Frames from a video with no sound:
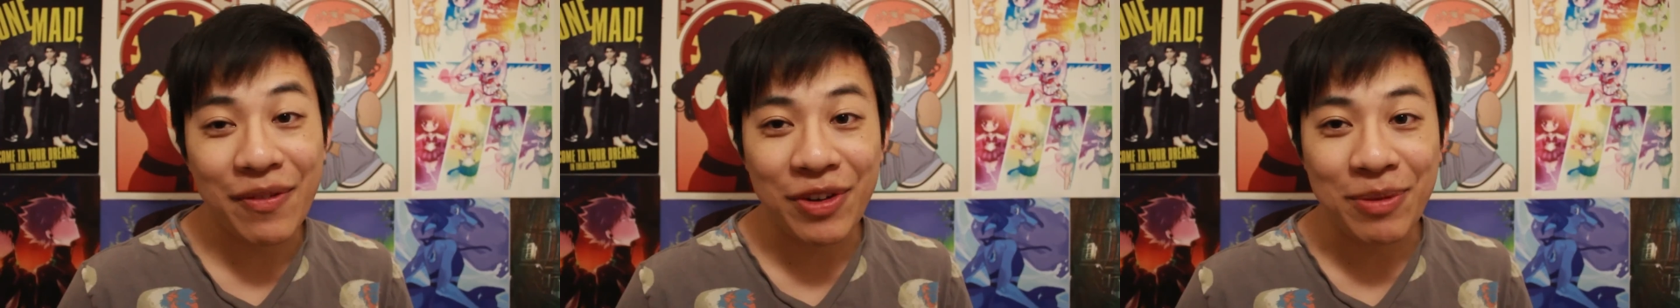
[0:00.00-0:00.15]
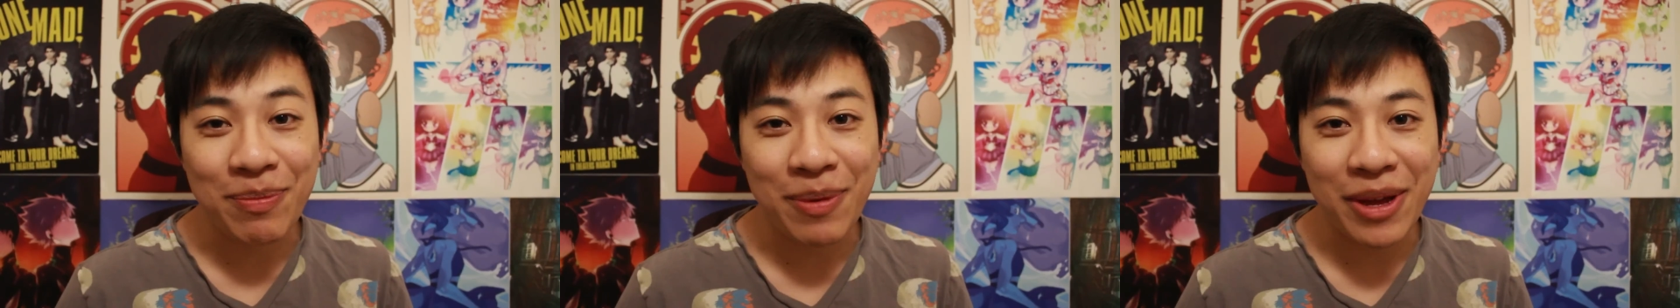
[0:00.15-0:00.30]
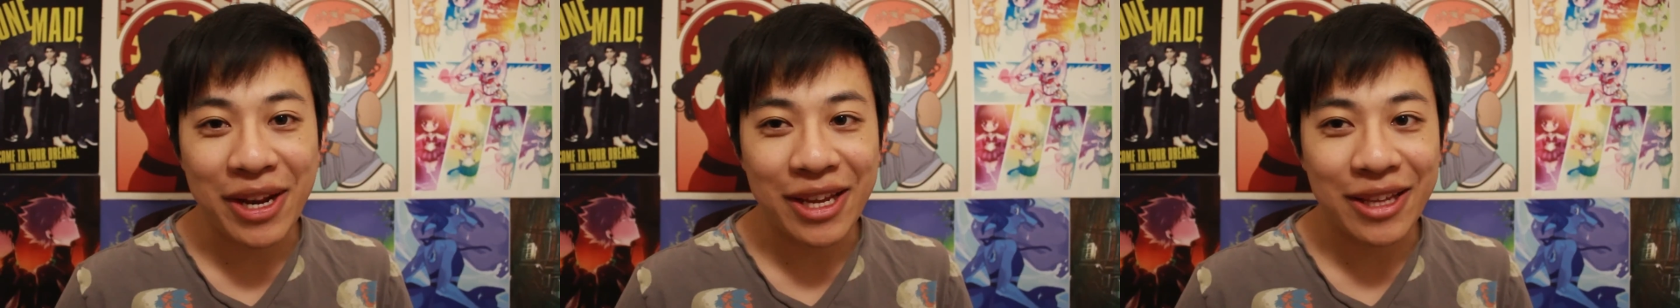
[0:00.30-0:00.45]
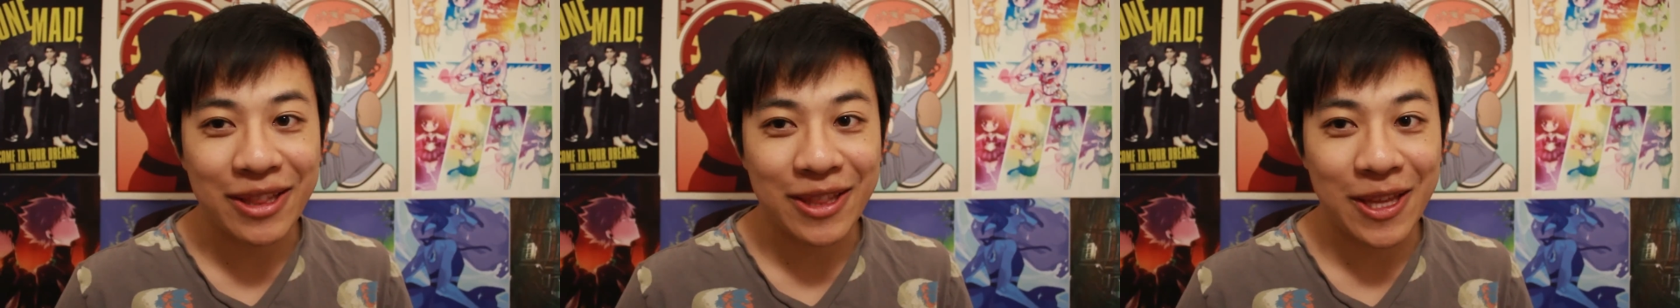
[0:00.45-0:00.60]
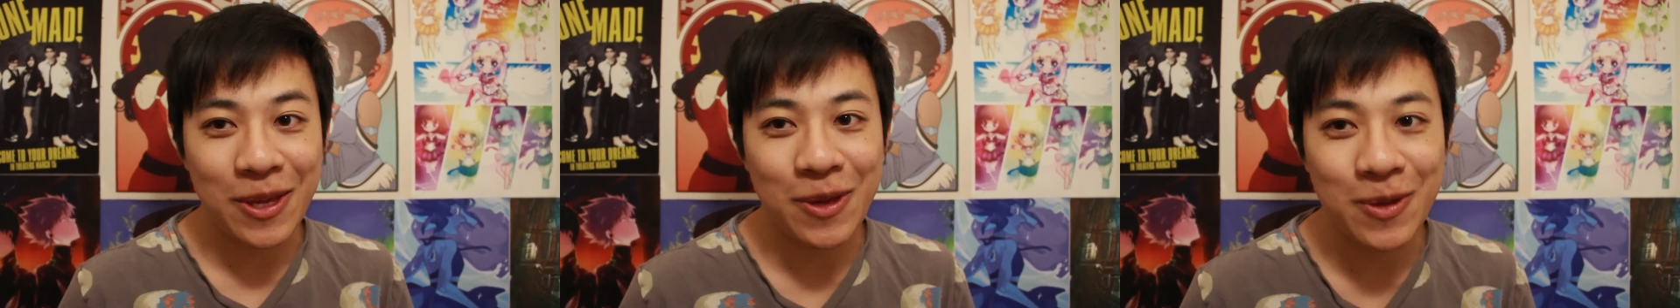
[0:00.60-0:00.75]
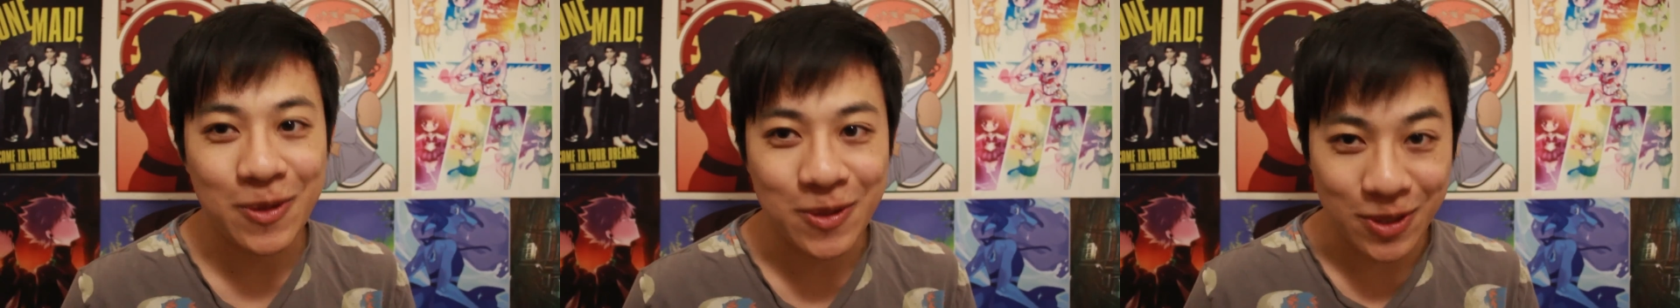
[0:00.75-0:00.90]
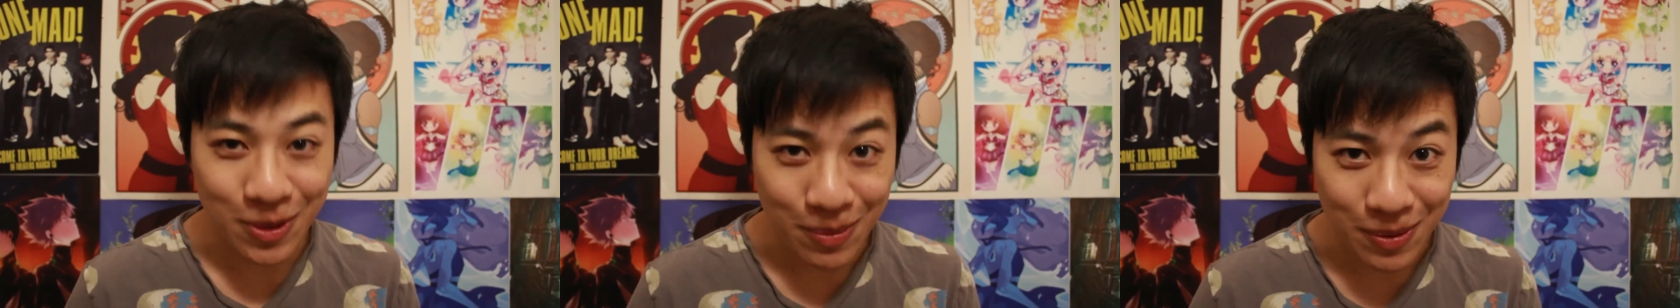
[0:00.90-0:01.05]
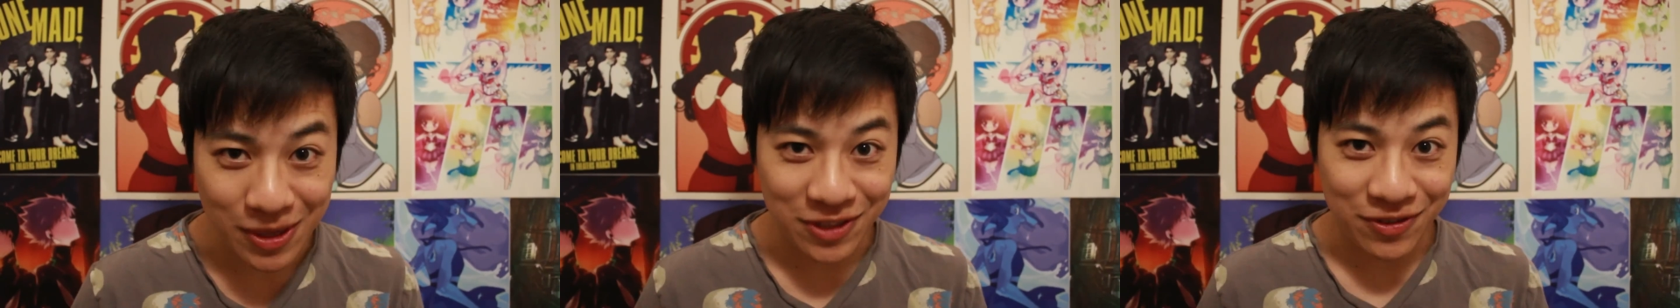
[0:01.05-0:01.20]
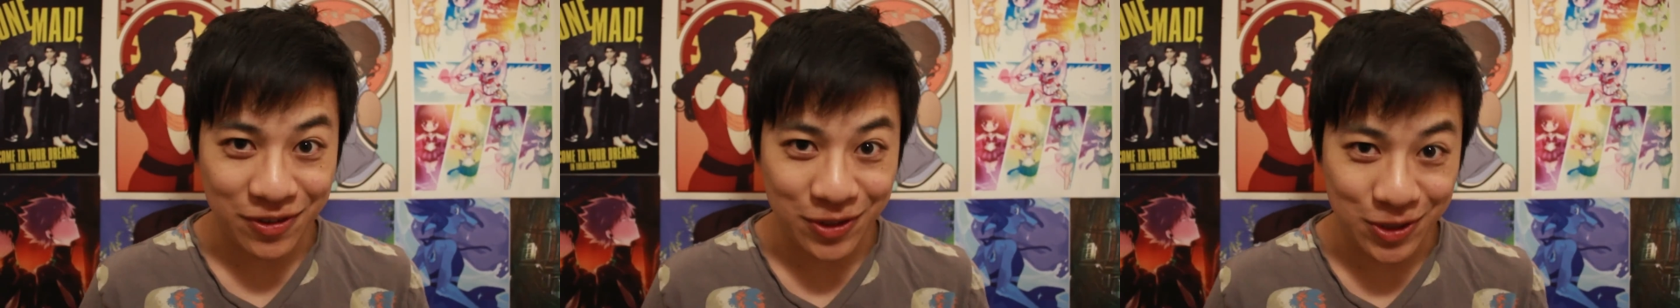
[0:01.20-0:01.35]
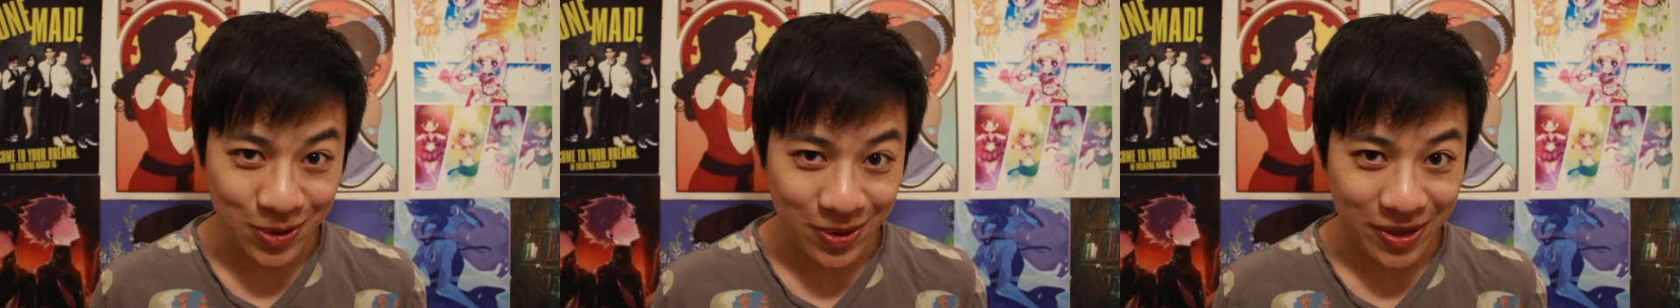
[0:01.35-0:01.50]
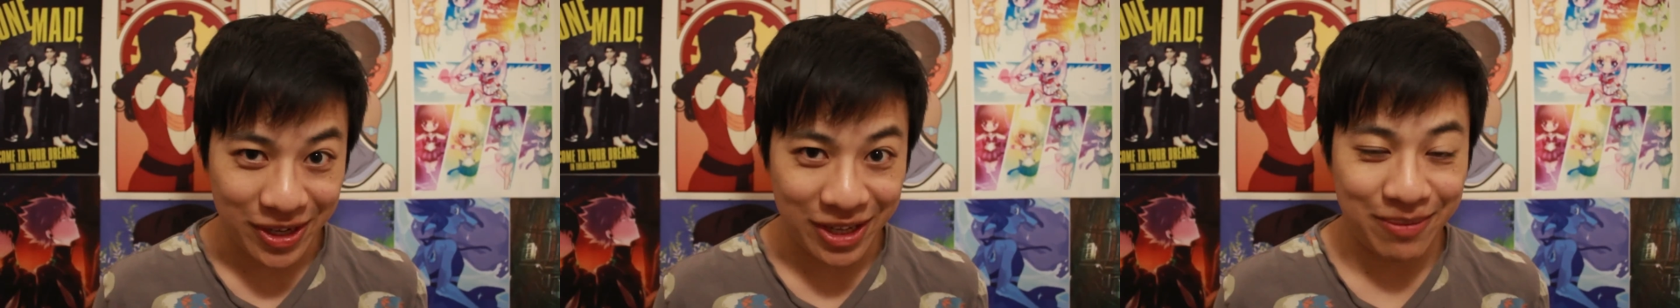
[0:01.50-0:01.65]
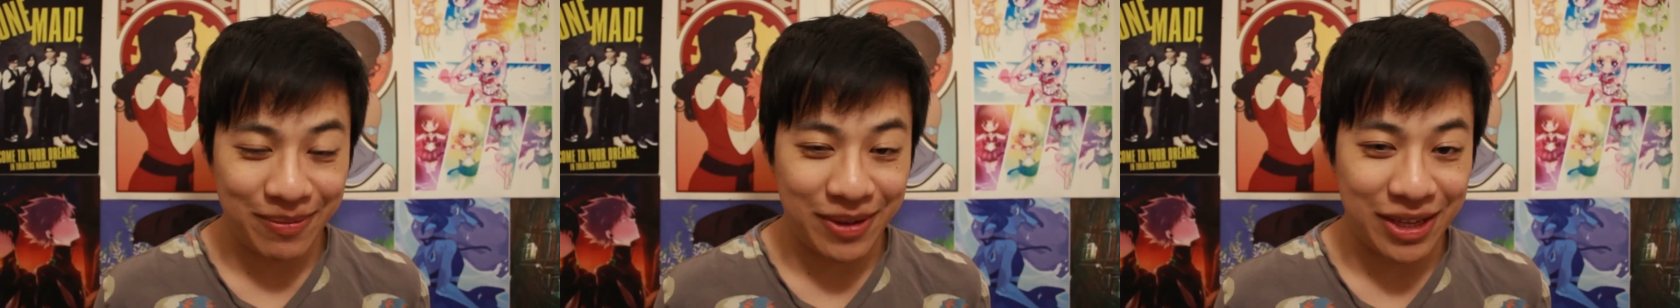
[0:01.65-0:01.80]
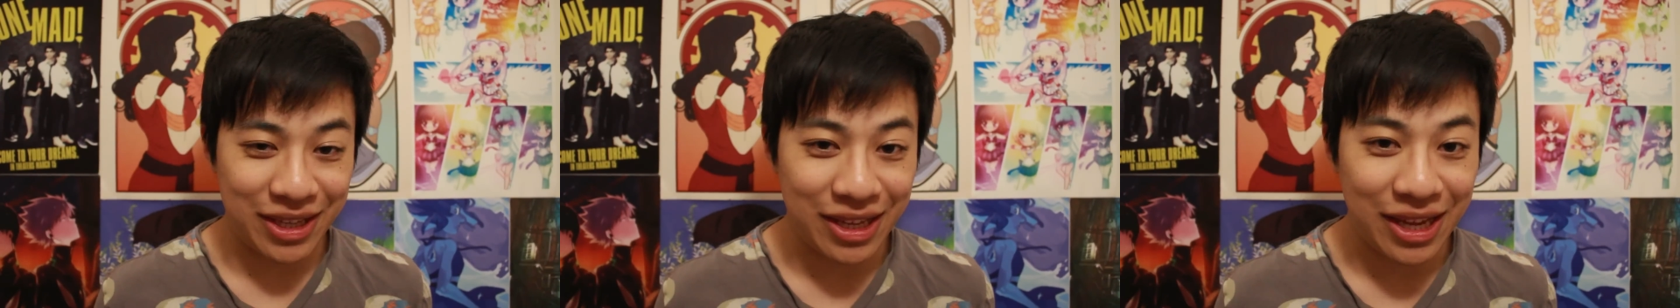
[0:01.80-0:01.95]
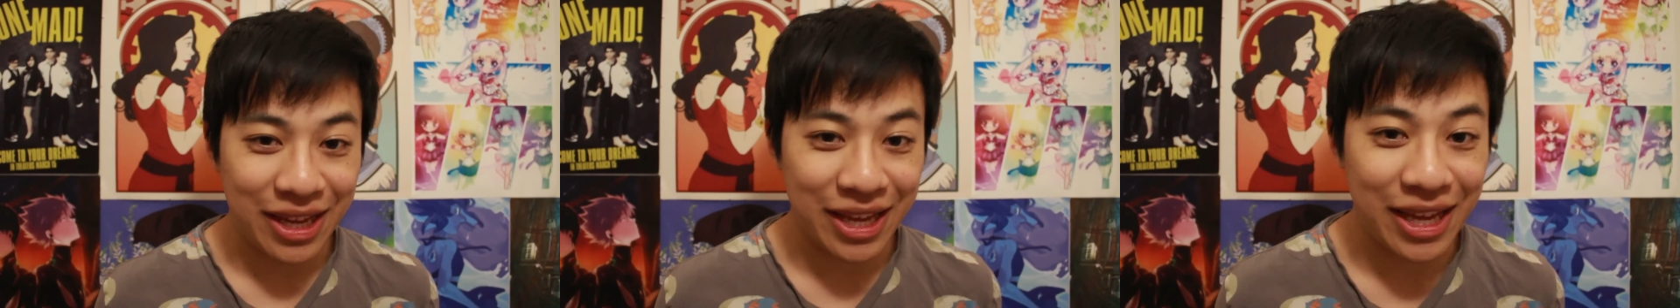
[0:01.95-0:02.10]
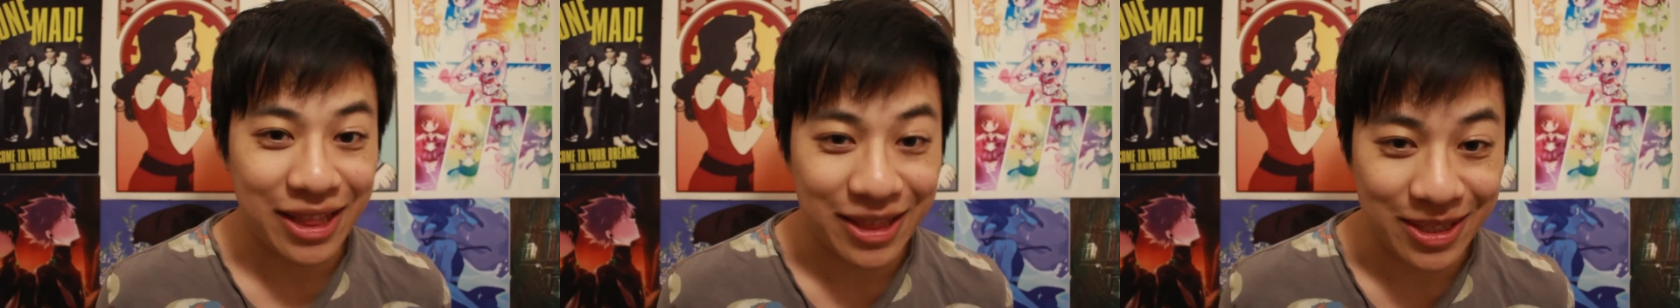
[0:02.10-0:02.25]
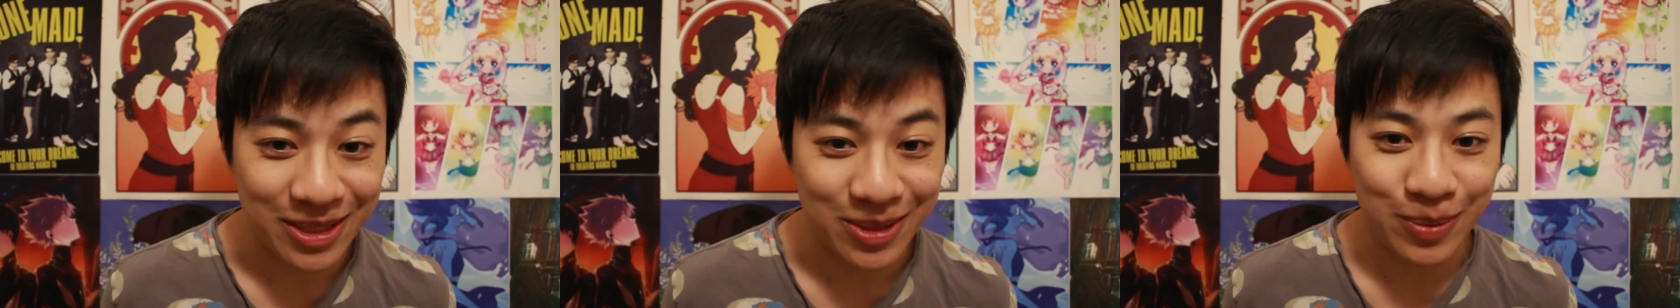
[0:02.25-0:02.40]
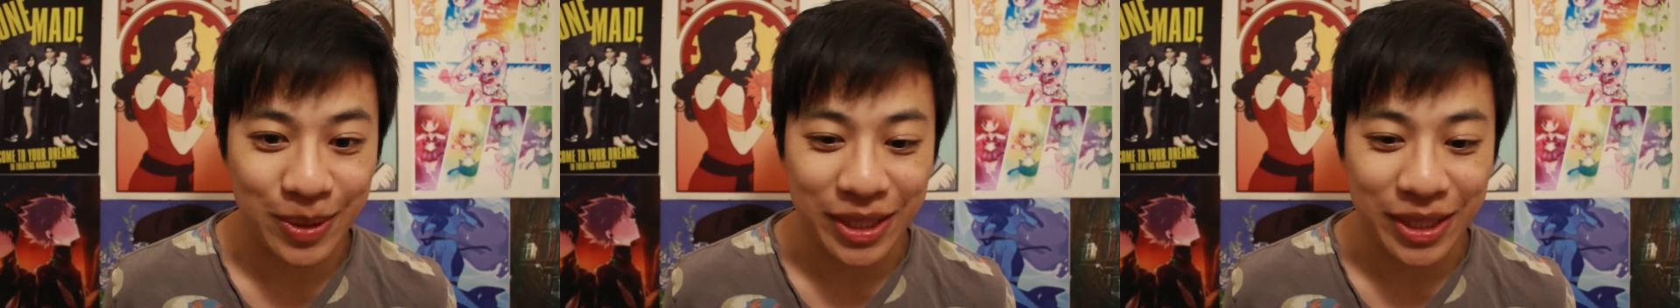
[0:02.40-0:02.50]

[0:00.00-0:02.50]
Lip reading: everybody, and thank you so much for joining me again this